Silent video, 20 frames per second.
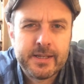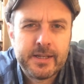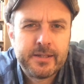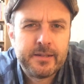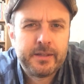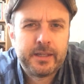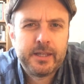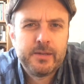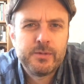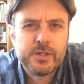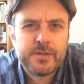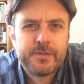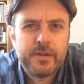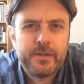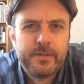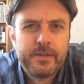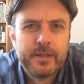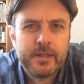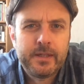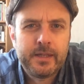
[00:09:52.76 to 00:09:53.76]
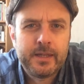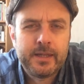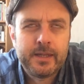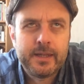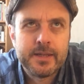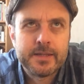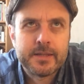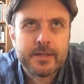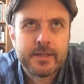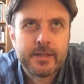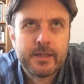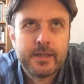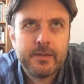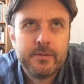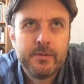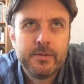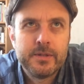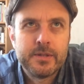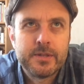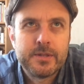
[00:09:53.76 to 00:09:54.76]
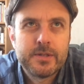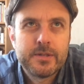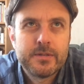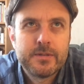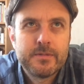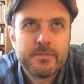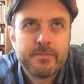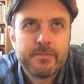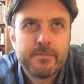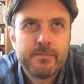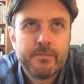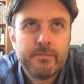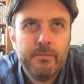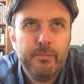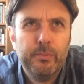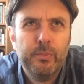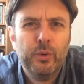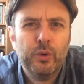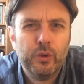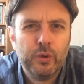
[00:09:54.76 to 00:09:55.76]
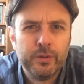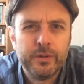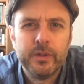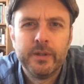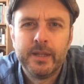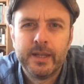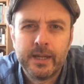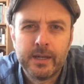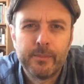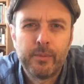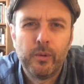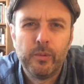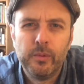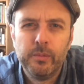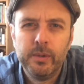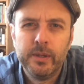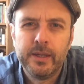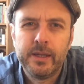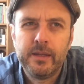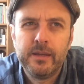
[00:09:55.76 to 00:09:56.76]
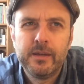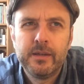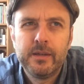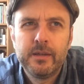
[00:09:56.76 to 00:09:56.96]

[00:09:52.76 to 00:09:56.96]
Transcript: I don't think it was 15 years. I think it was more than that probably.